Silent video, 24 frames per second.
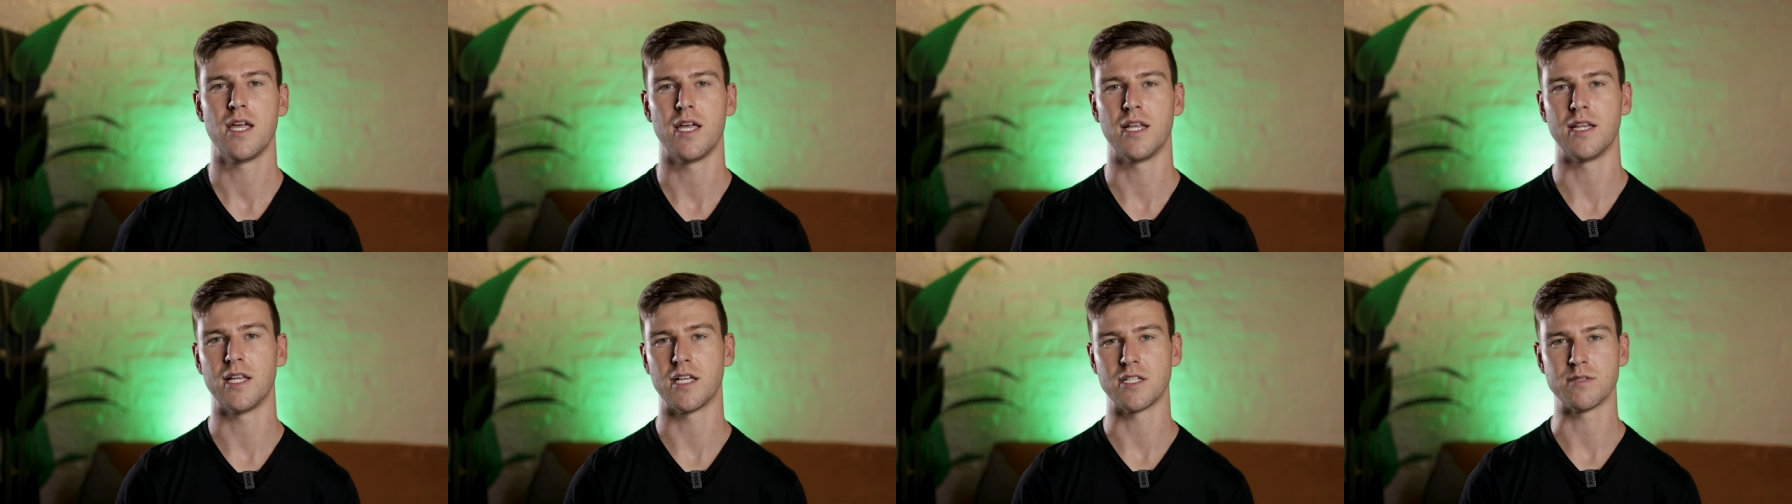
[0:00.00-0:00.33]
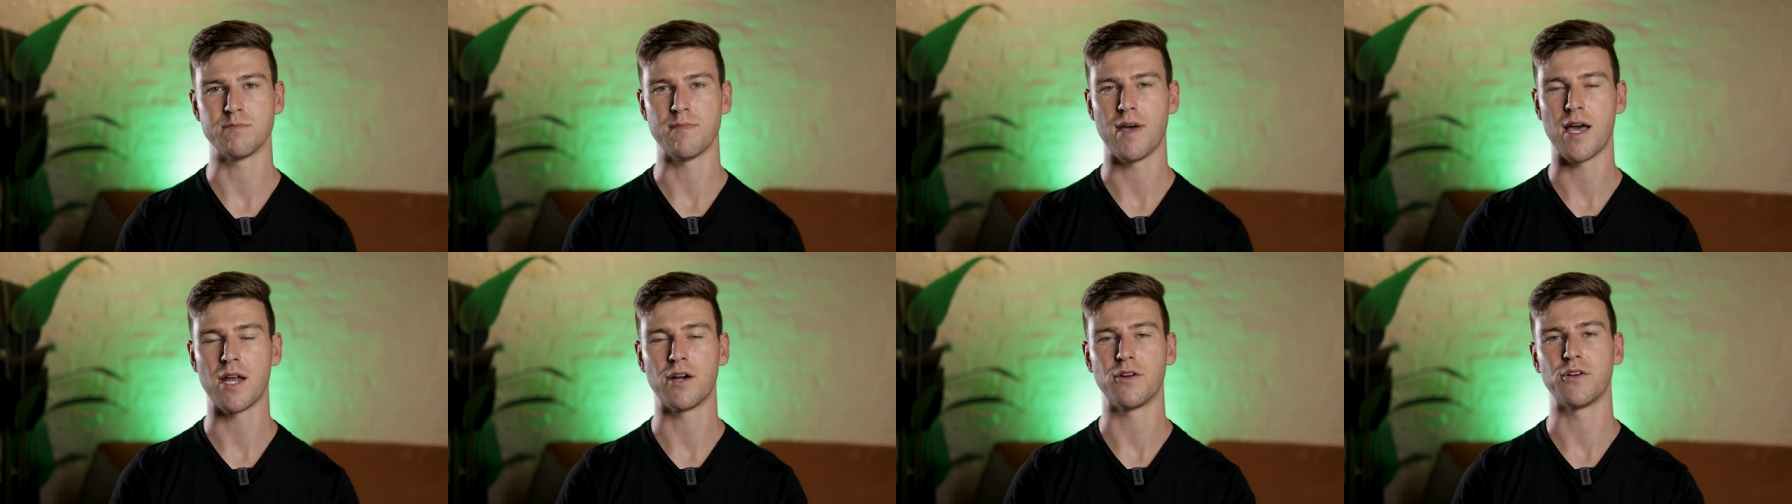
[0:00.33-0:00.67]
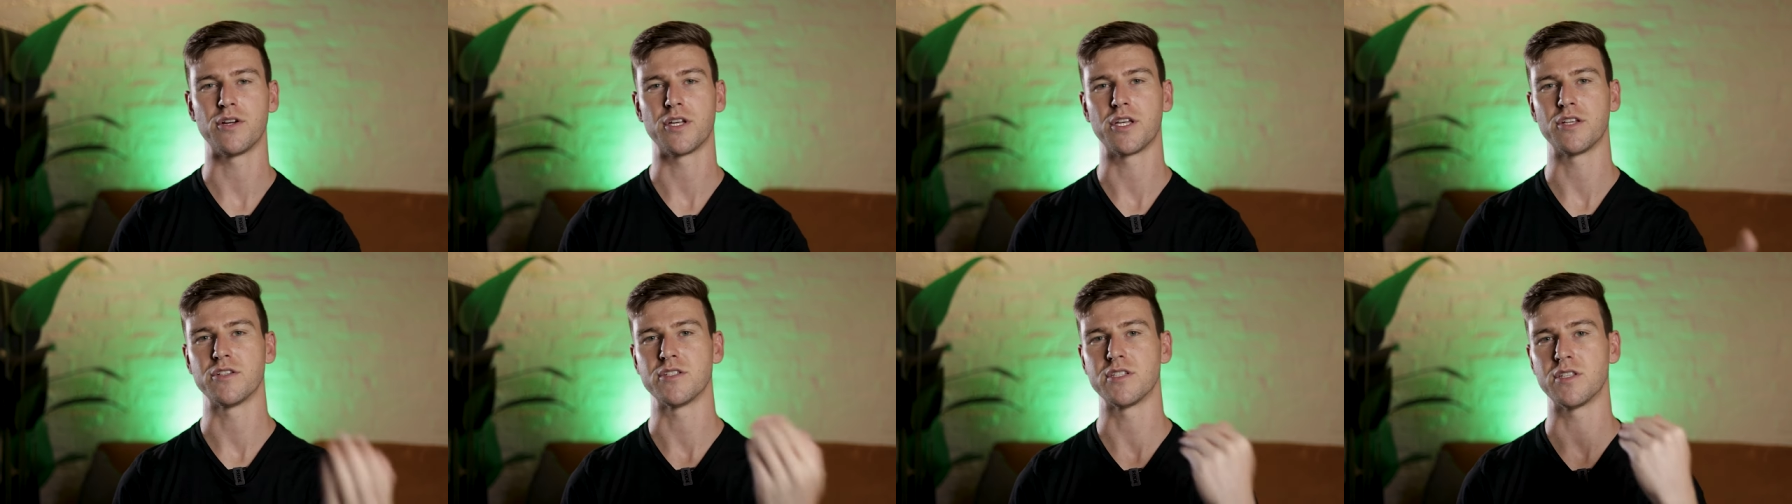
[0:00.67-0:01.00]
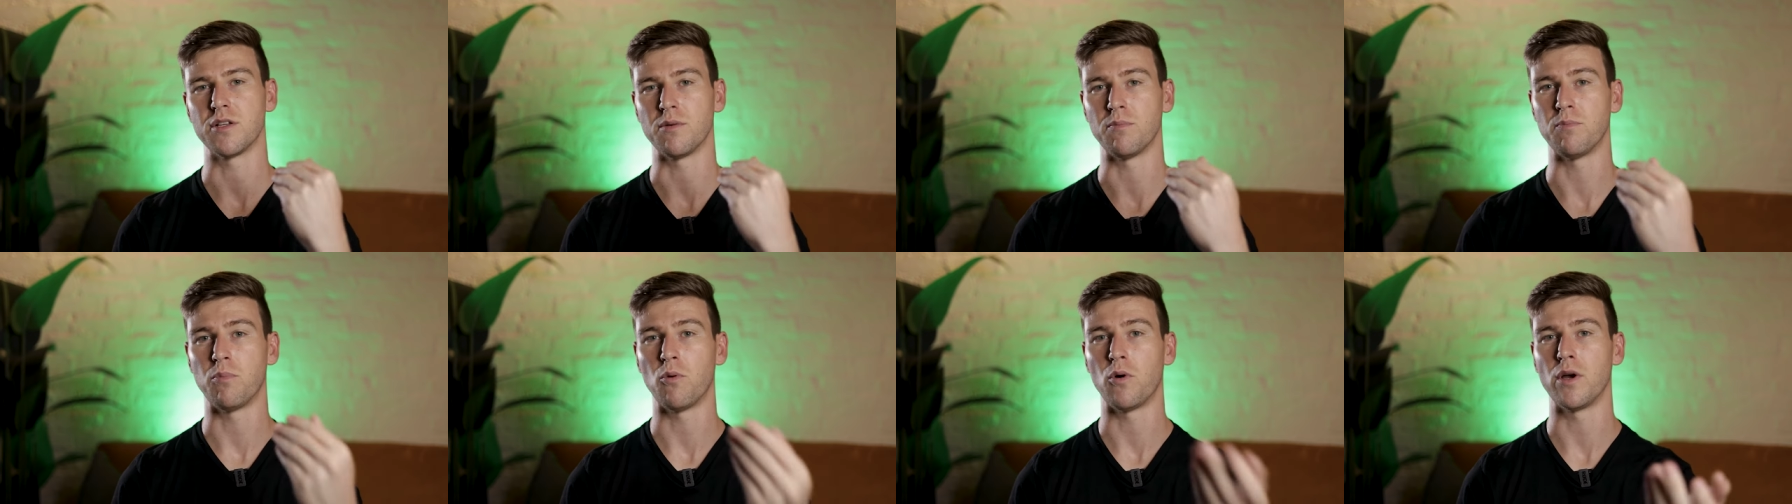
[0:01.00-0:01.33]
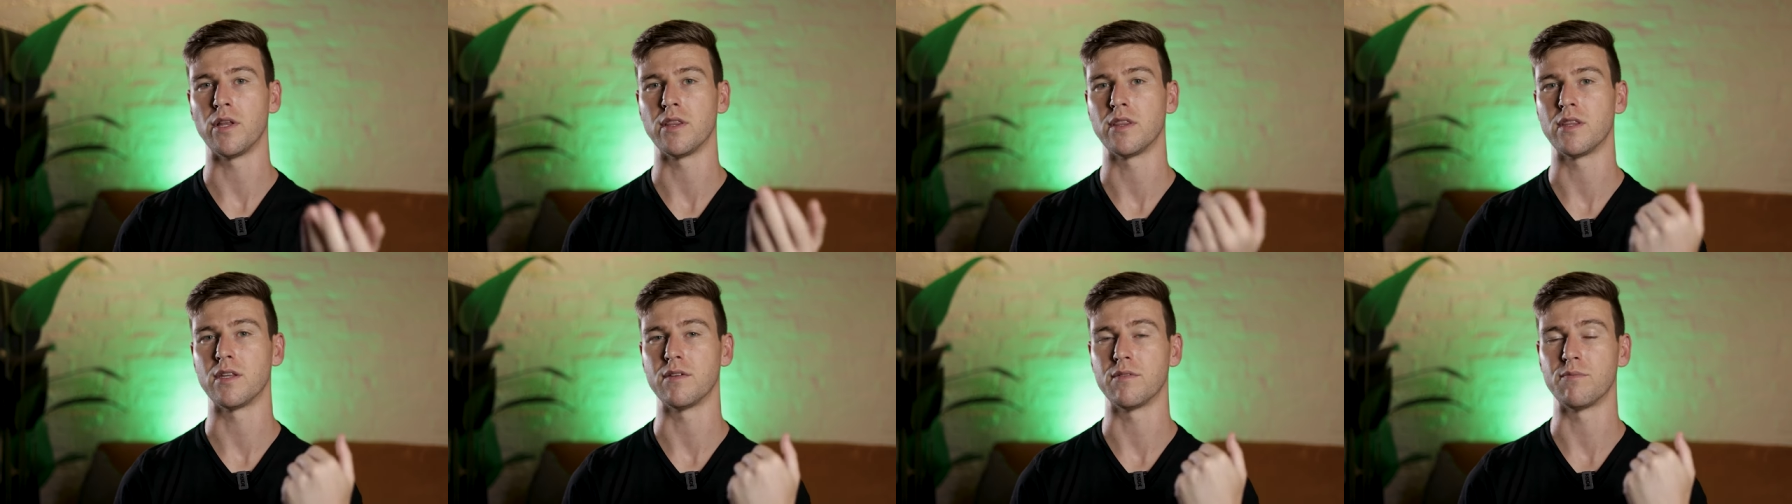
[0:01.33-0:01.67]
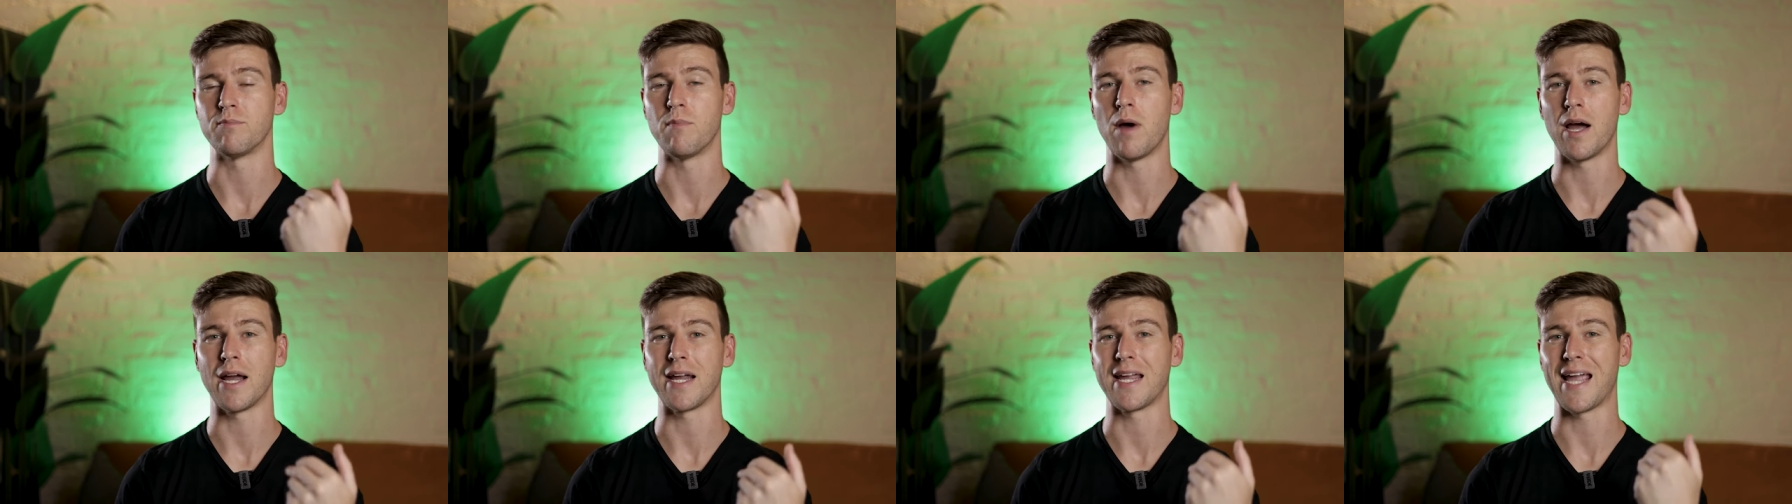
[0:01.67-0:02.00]
it doesn't matter, you can still point the
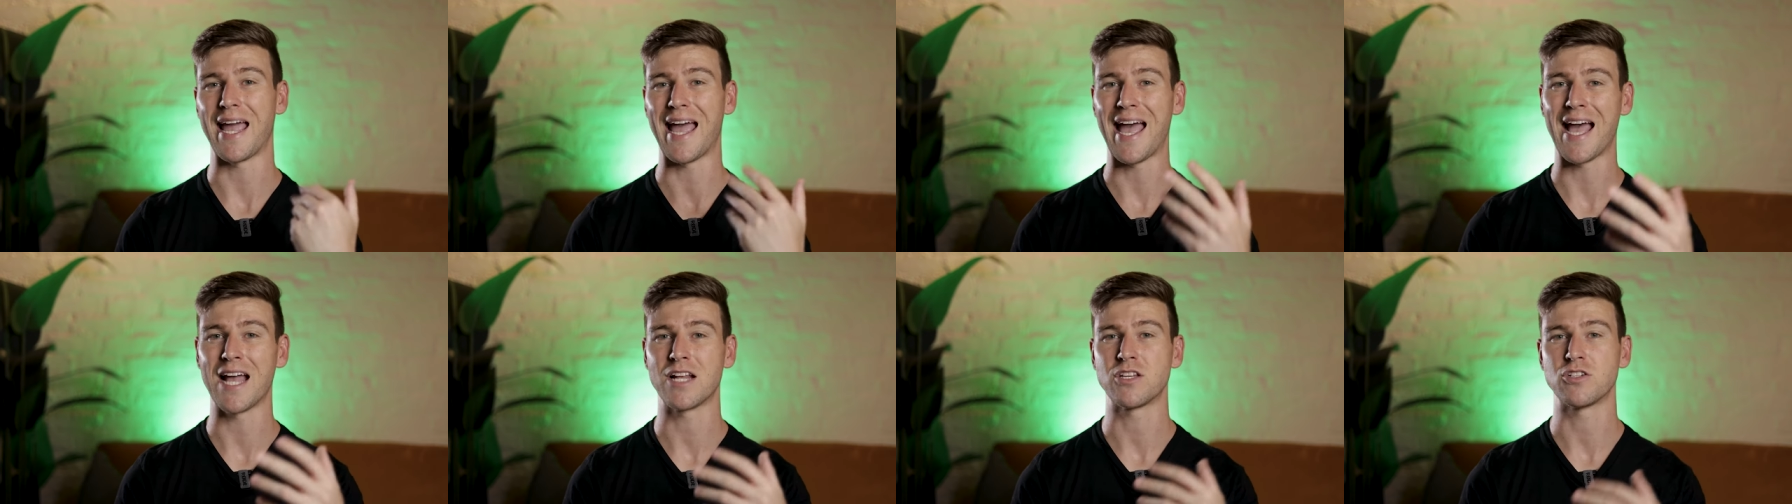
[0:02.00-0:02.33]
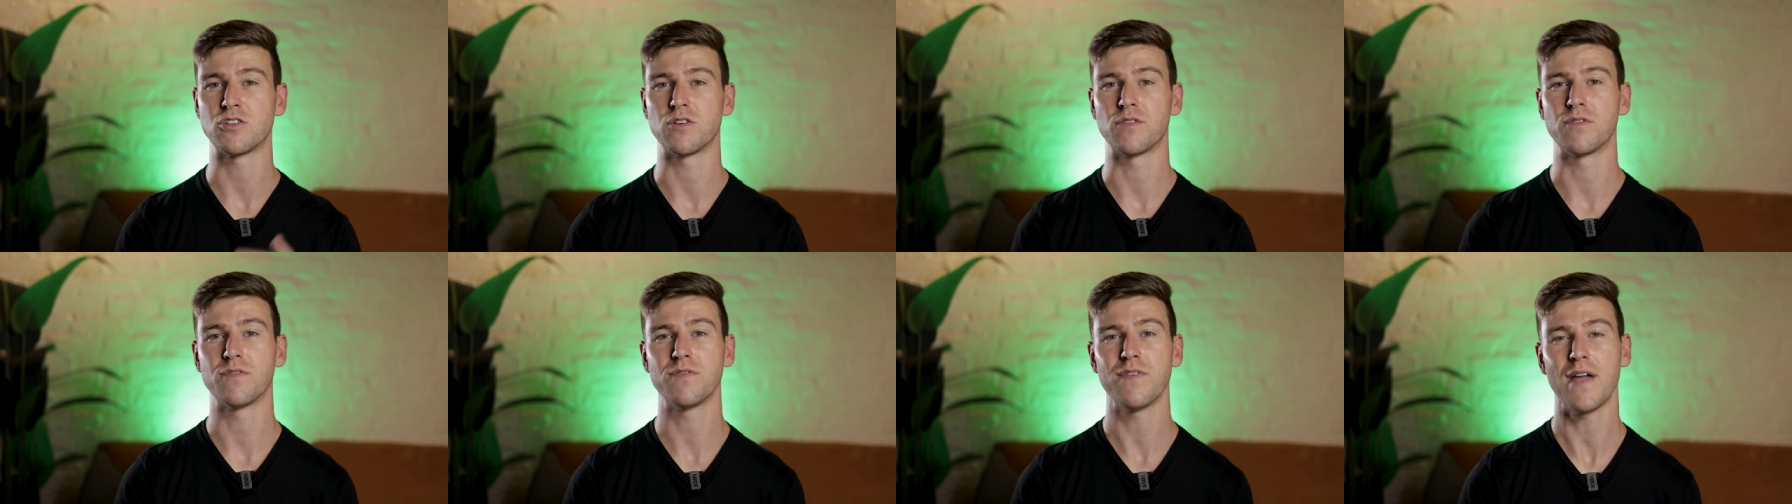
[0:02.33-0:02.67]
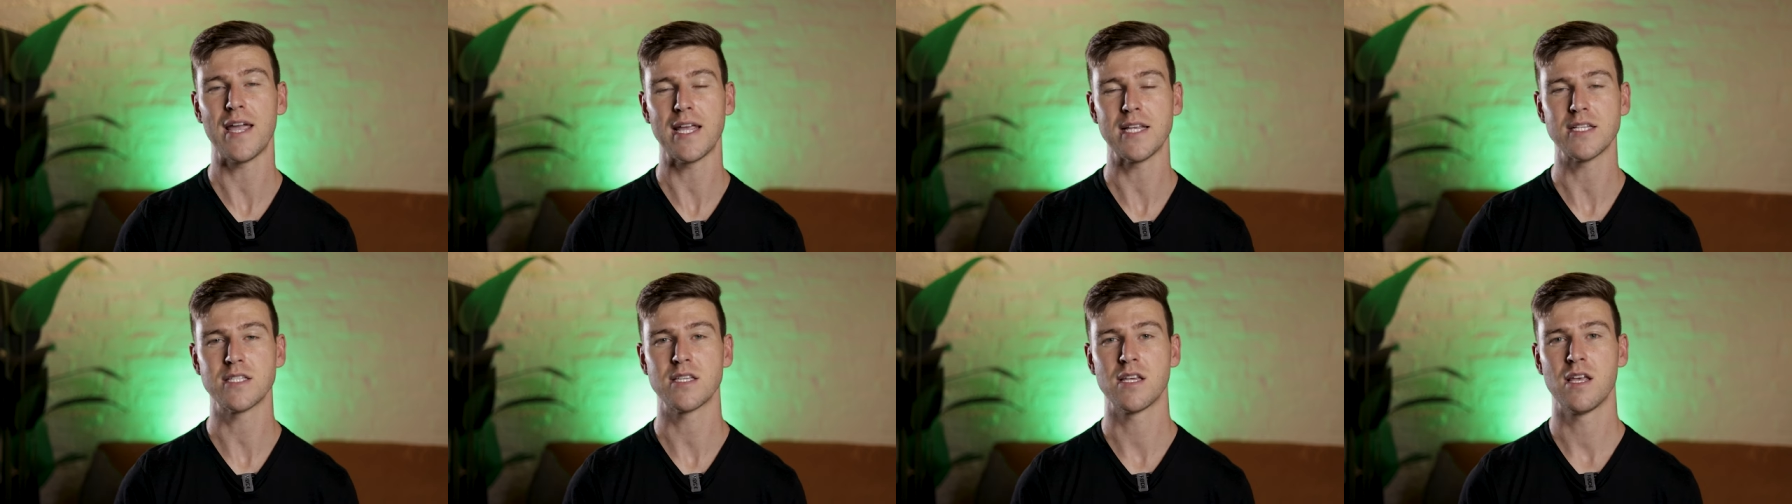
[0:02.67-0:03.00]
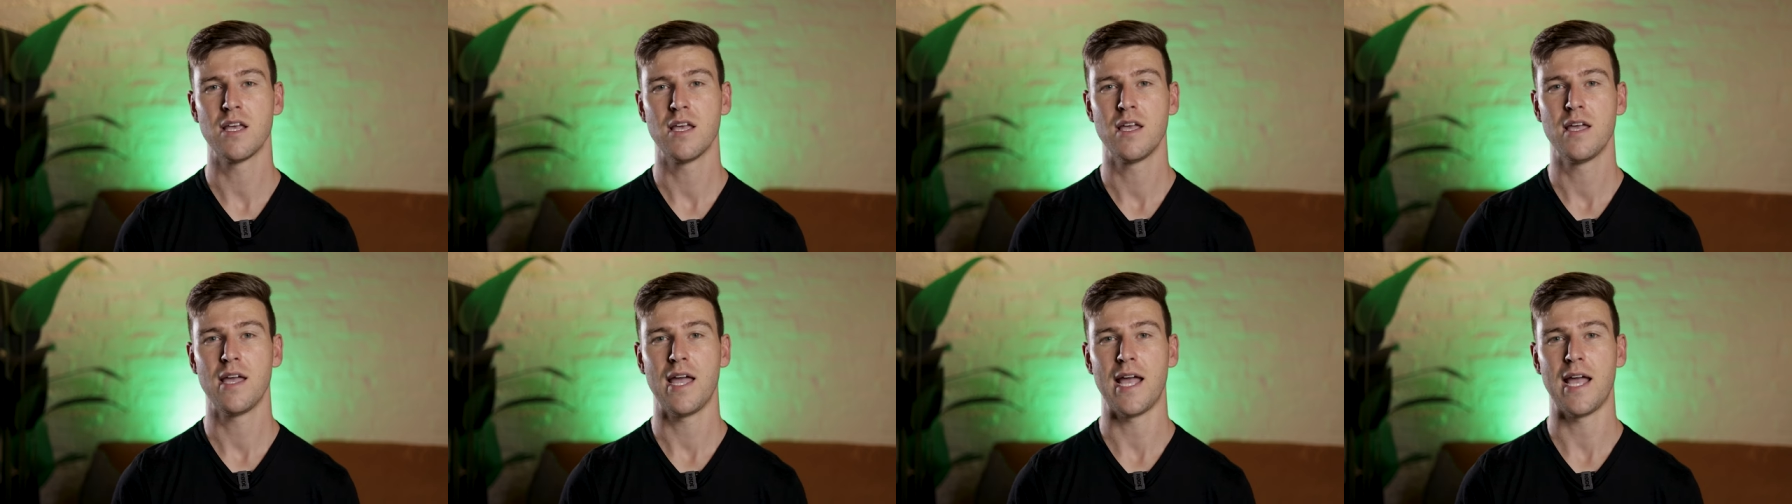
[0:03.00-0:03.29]
mic at your face.